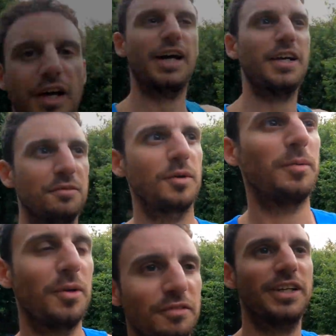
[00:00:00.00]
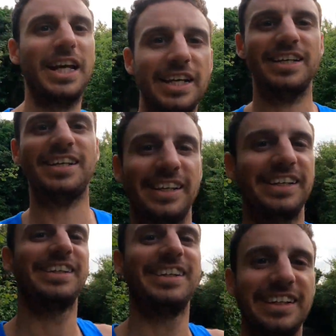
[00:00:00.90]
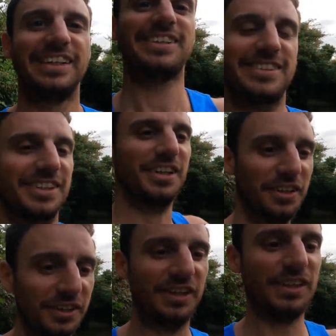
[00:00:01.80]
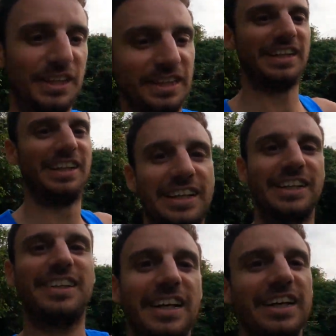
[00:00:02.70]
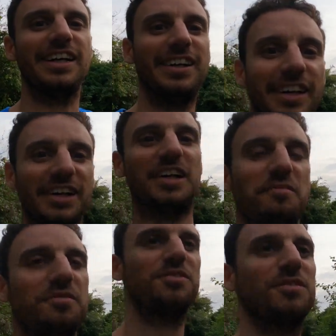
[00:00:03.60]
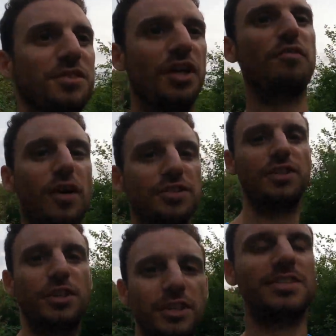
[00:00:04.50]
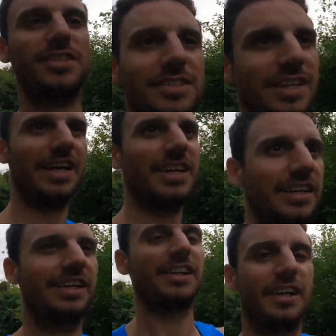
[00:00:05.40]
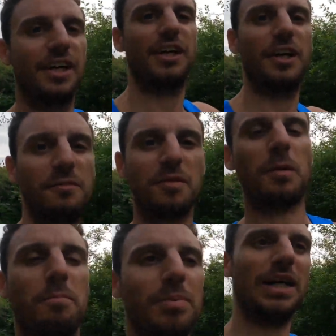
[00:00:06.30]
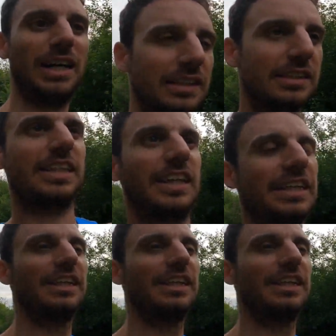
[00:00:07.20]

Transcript: and we're moving again. So yeah, so far so good, as I say, but